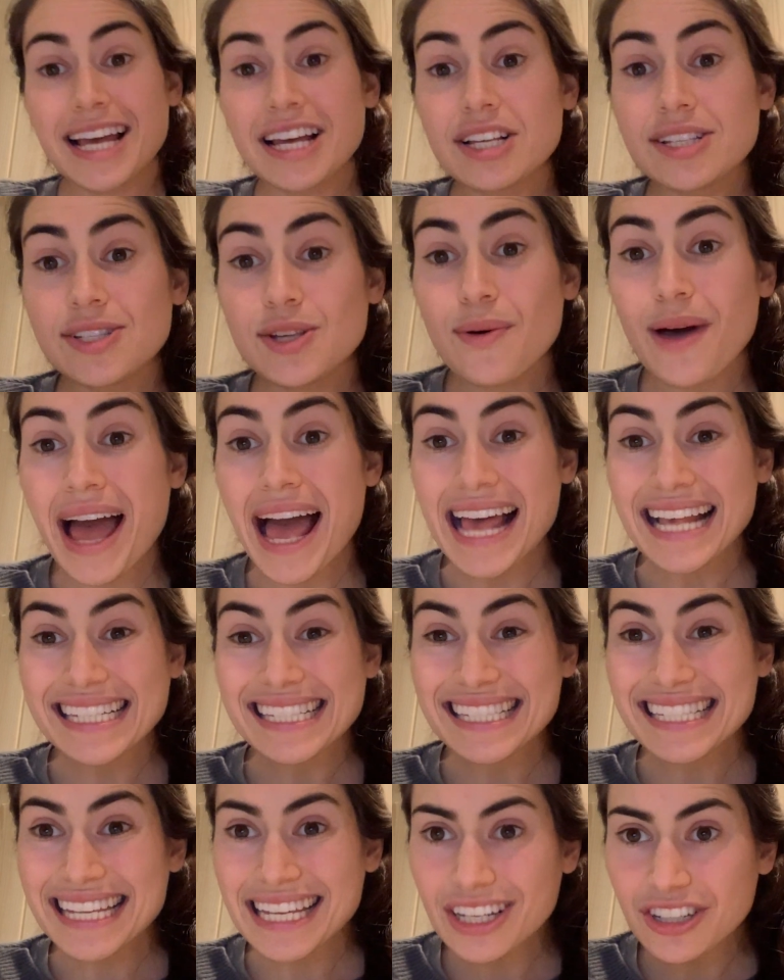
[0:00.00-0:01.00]
So as
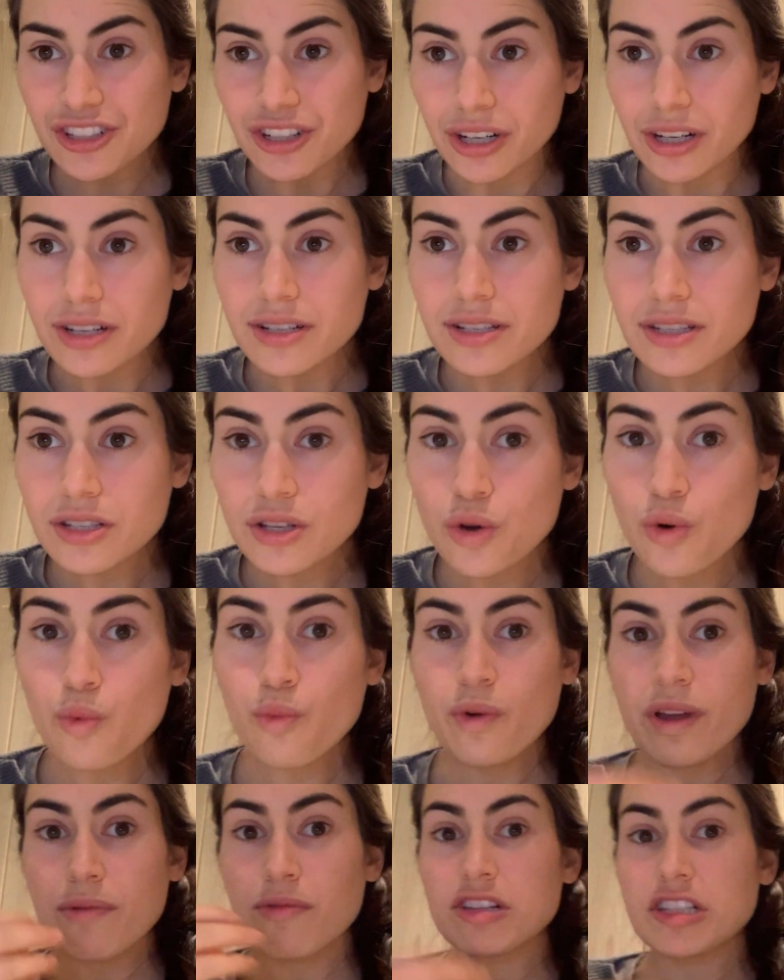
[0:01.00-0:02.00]
teachers,
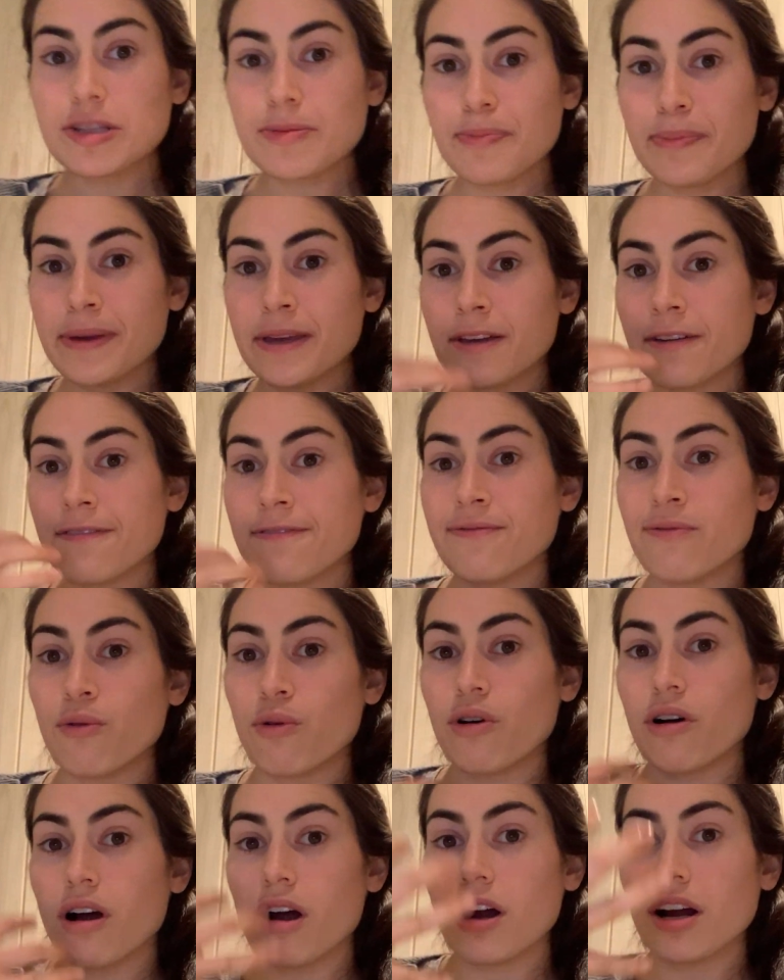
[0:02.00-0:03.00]
we would speak
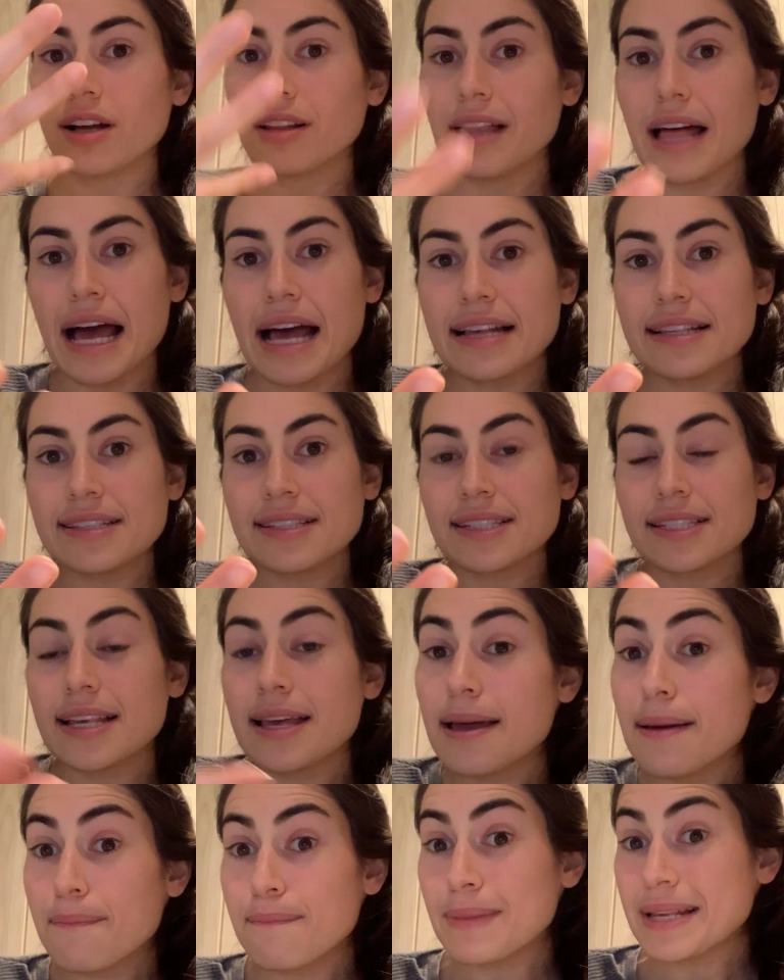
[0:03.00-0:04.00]
for our class.
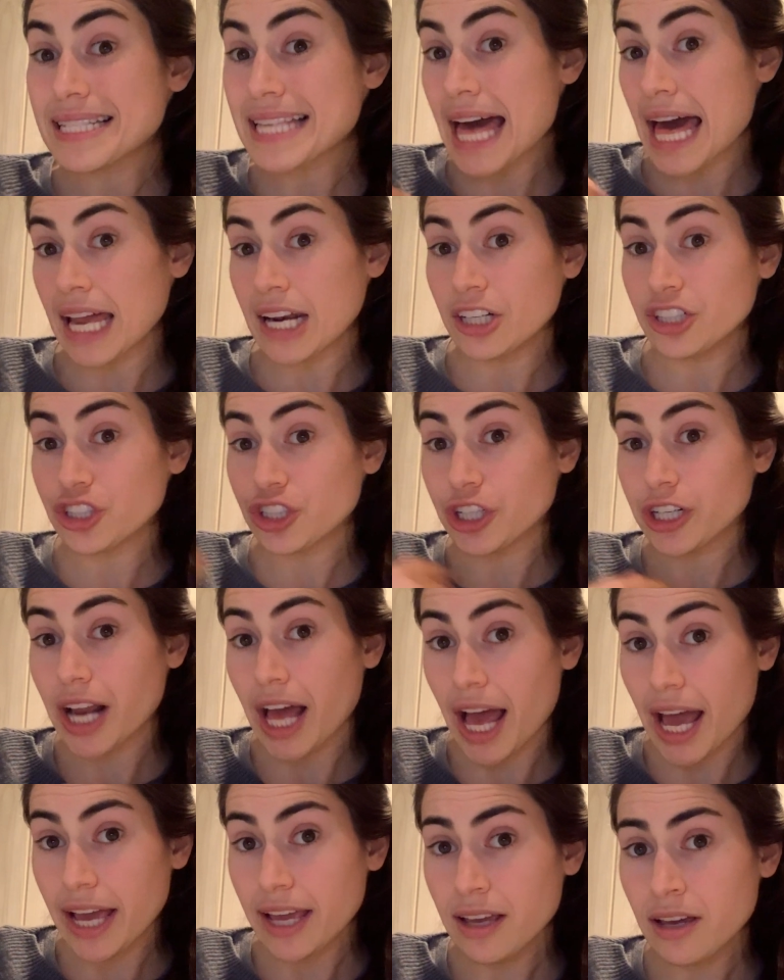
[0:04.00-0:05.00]
Miss Hattinger and
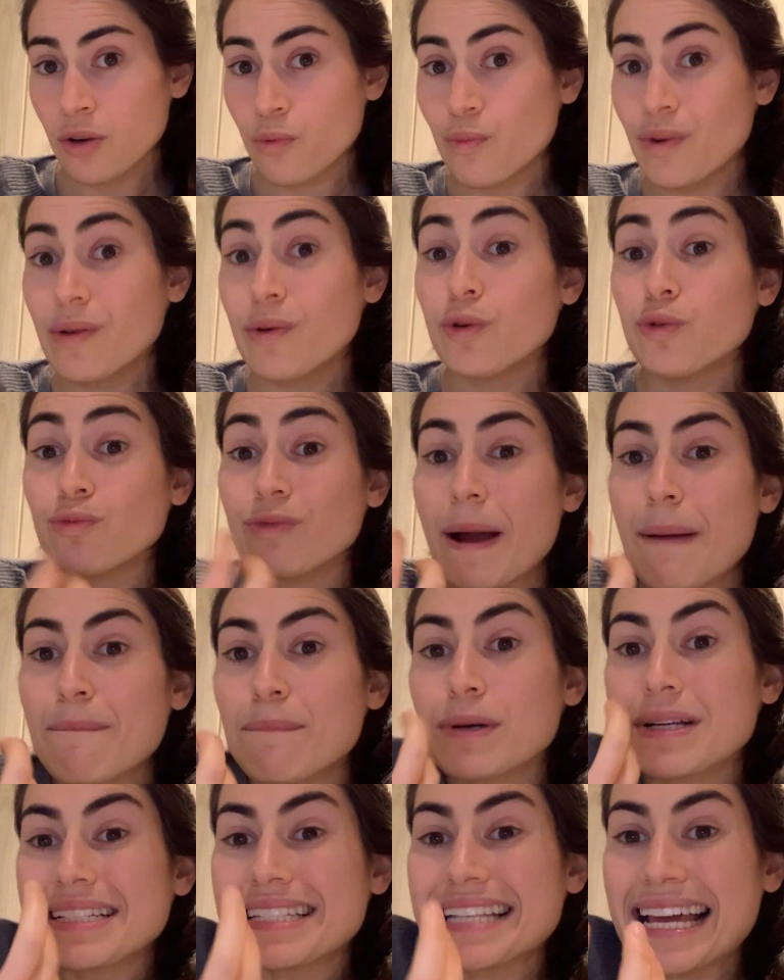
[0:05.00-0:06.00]
I, we would
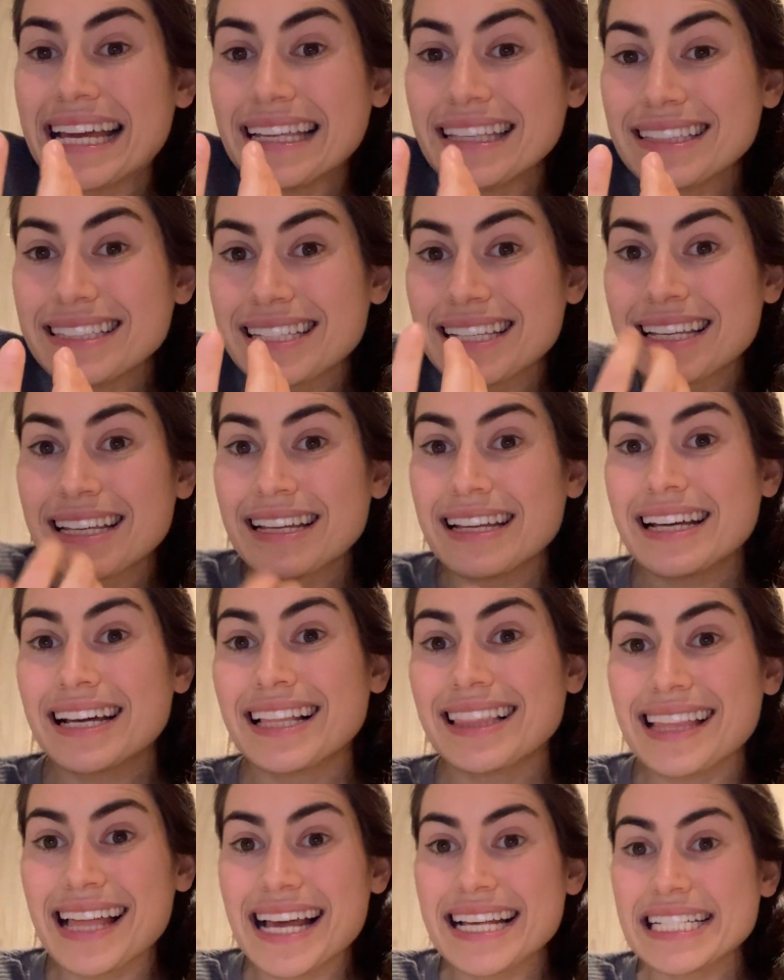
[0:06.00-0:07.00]
represent
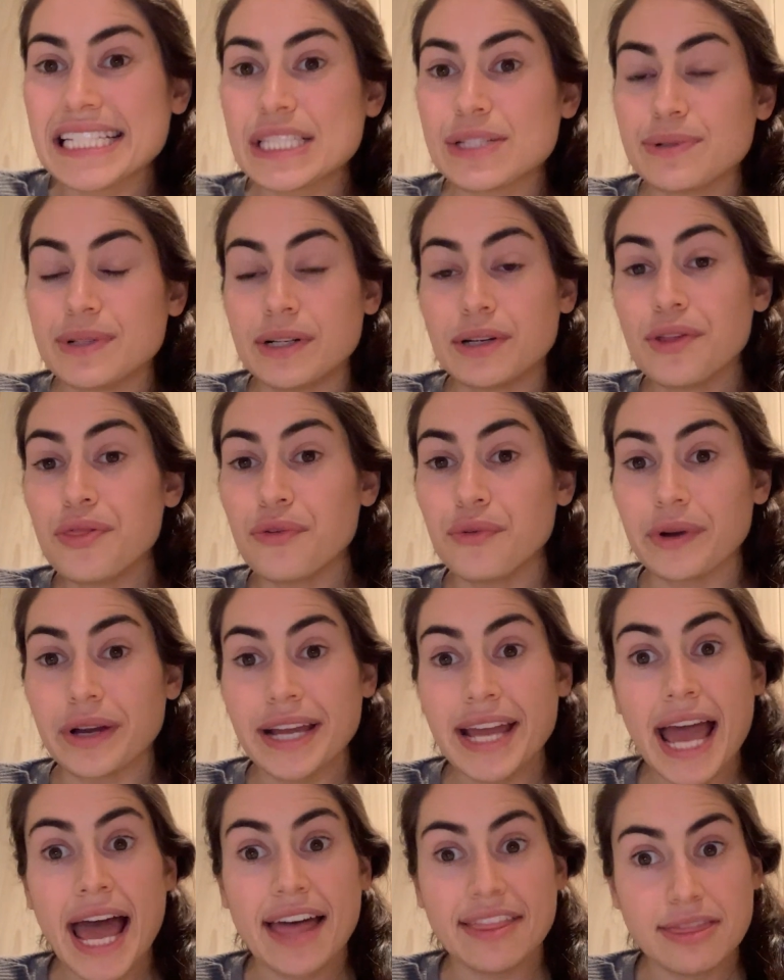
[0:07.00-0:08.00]
class
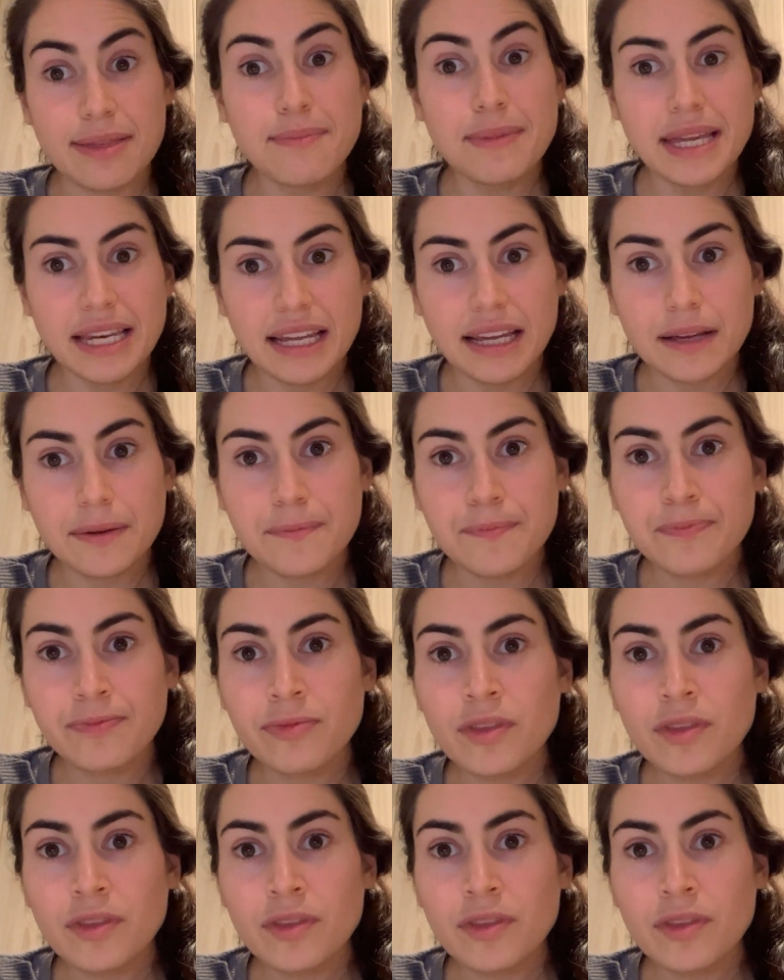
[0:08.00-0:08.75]
303 at the meeting.